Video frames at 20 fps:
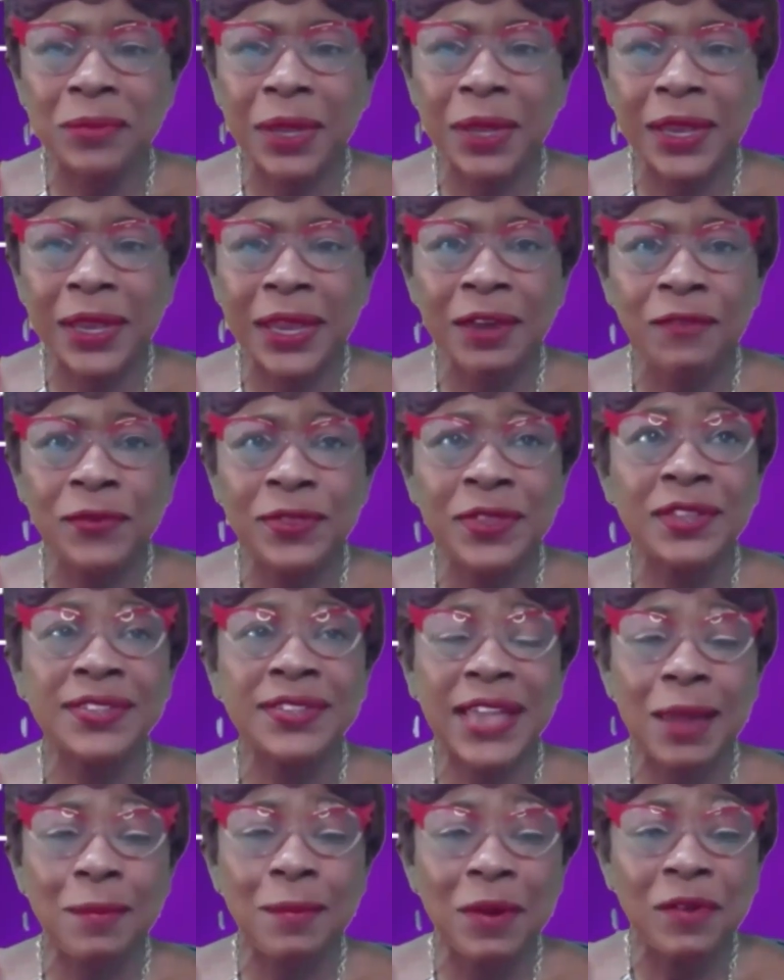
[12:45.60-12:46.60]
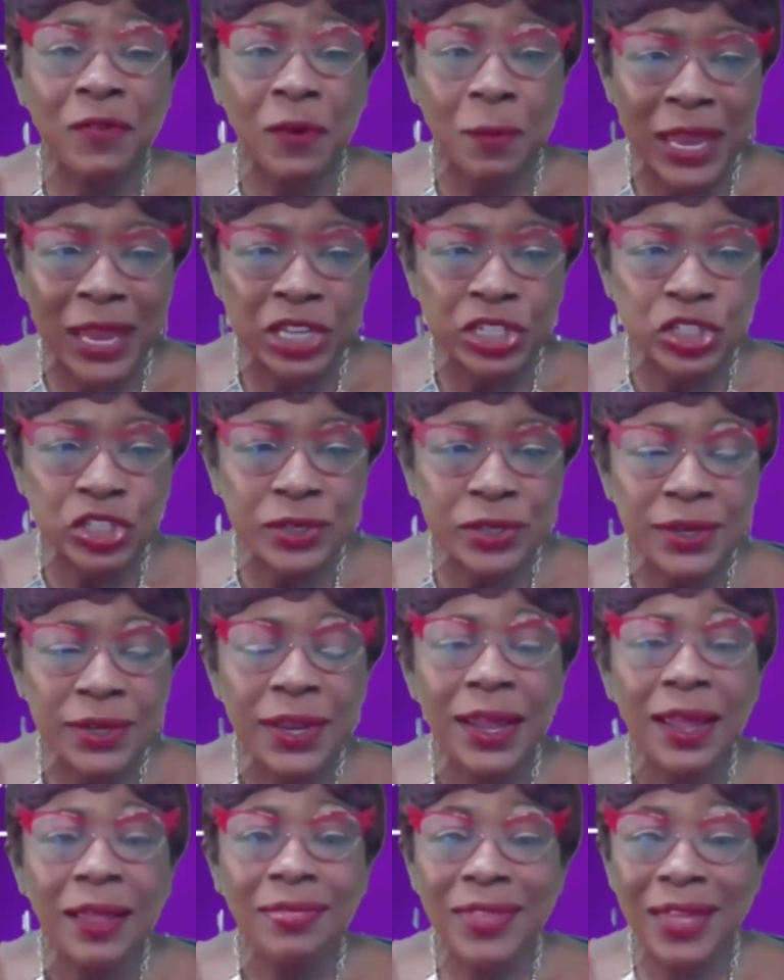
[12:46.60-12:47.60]
if the same information
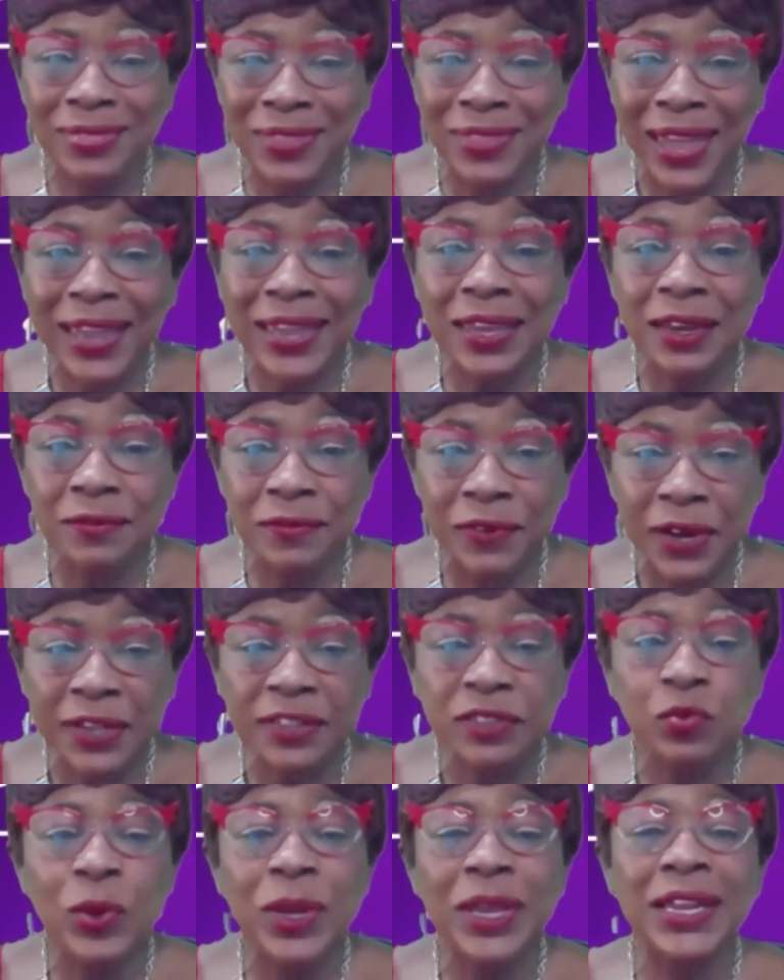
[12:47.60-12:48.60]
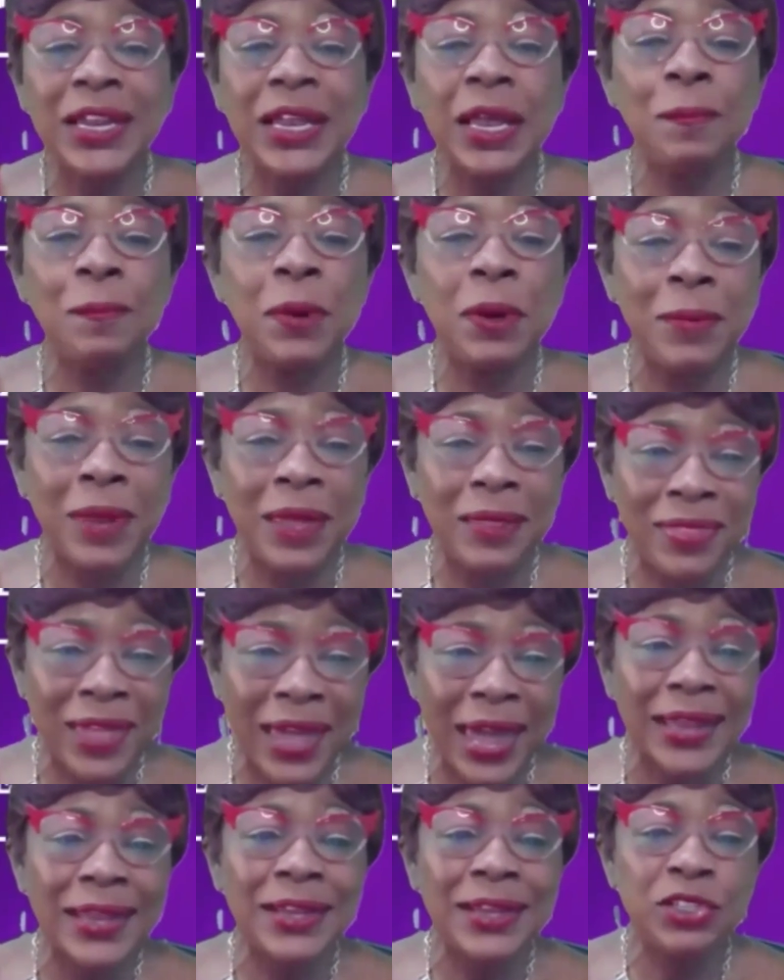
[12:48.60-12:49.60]
that they give us, we can implement
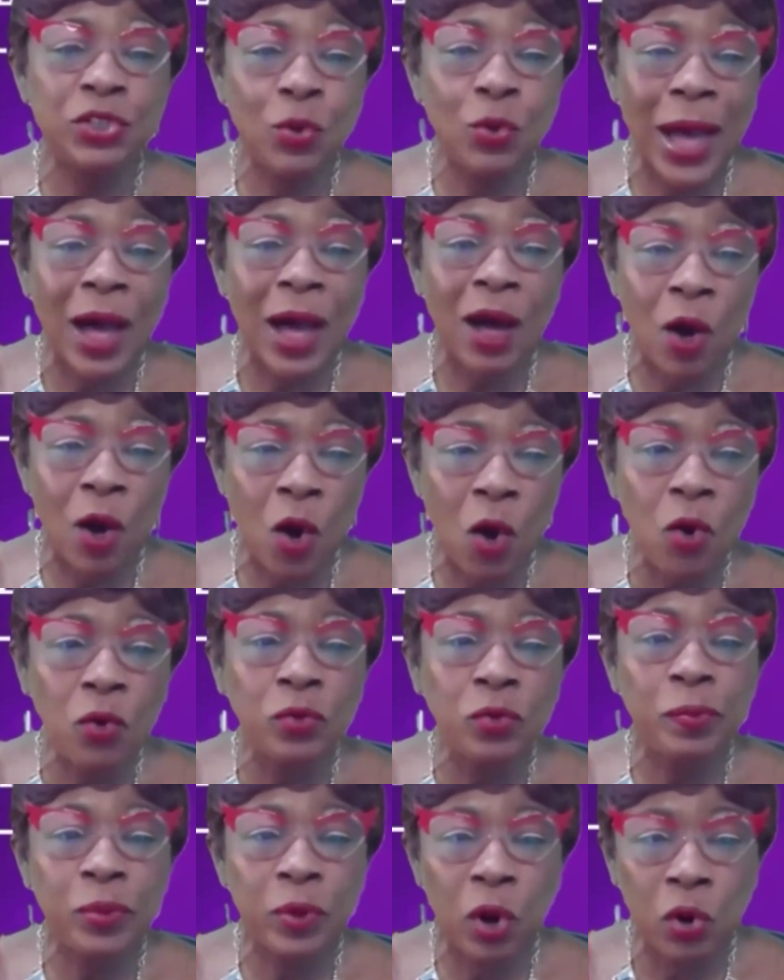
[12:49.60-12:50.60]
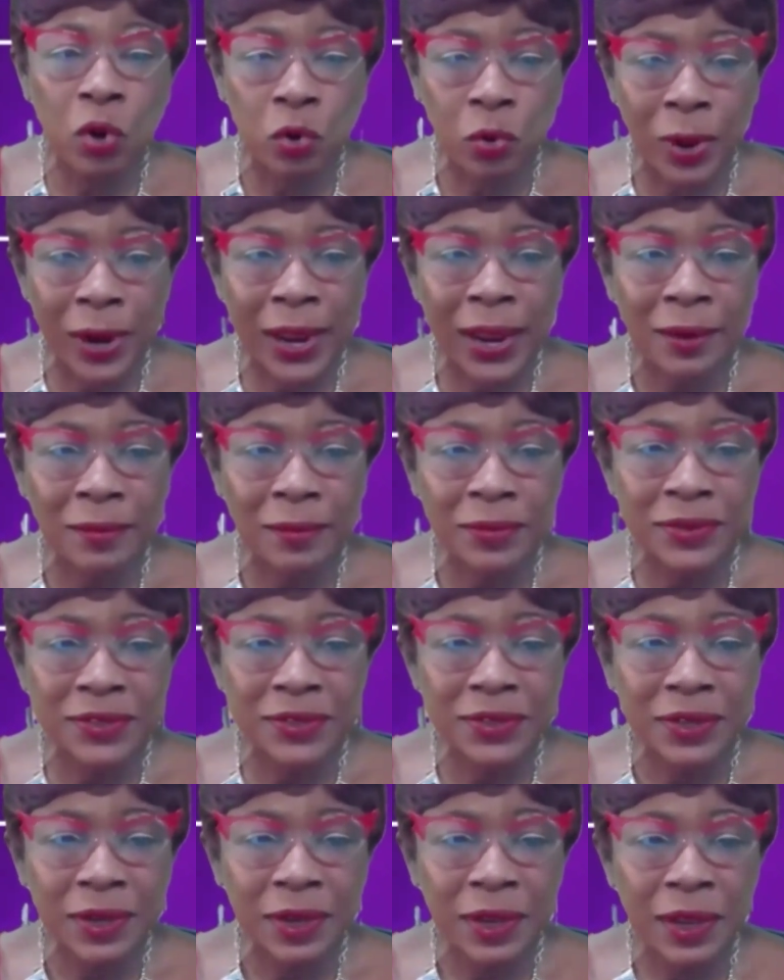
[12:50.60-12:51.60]
that into our own
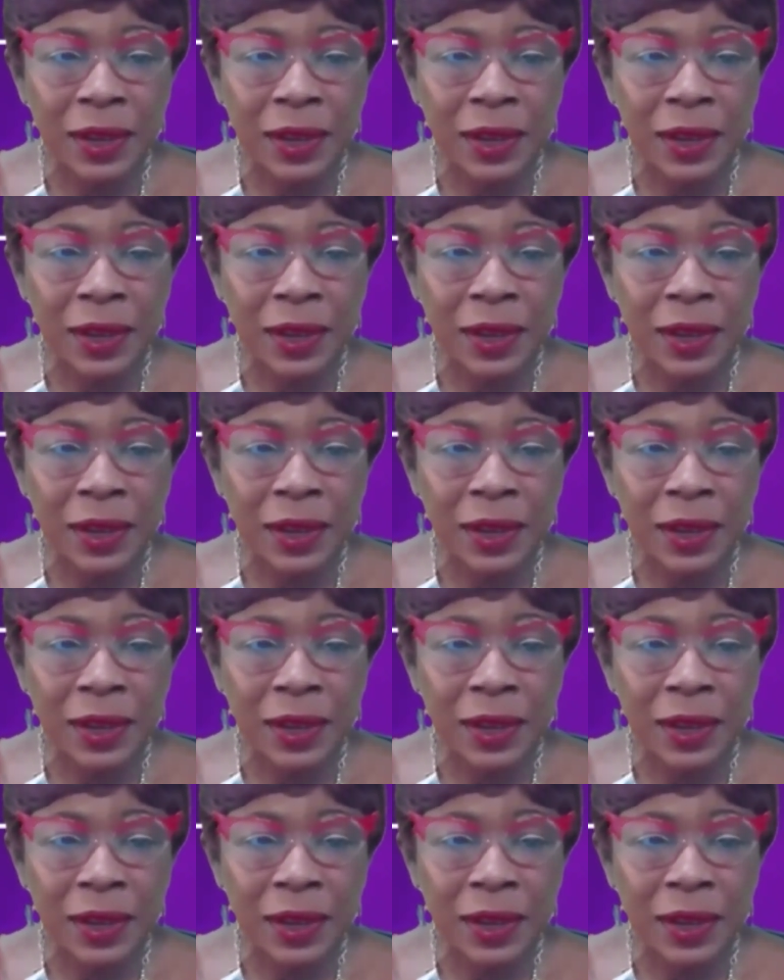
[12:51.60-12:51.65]
programs.